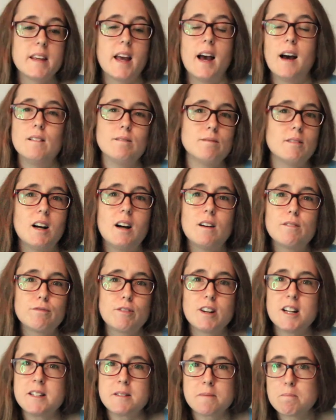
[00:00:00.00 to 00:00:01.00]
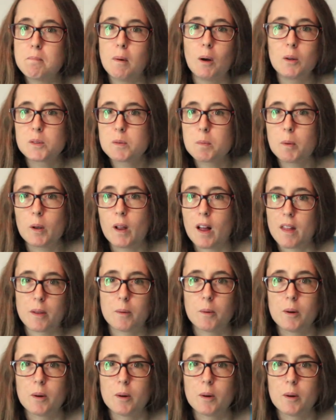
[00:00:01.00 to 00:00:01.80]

Yeah, I've read multiple other